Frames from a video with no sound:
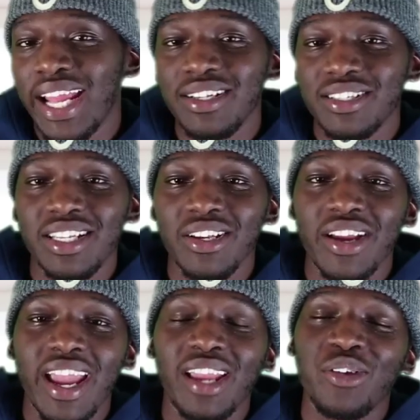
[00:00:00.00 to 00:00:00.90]
any
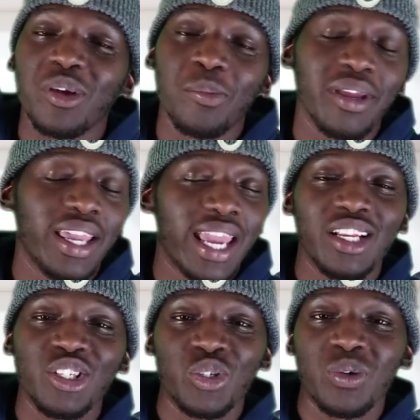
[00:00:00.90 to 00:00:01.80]
sneakerhead, you can pick
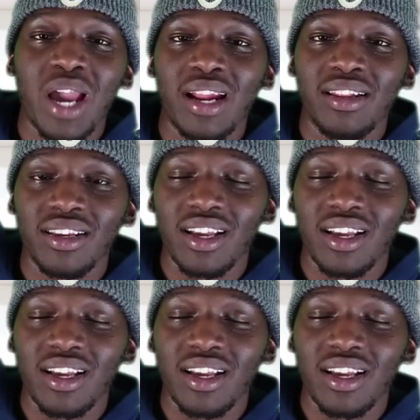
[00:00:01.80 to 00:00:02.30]
any shoe out of the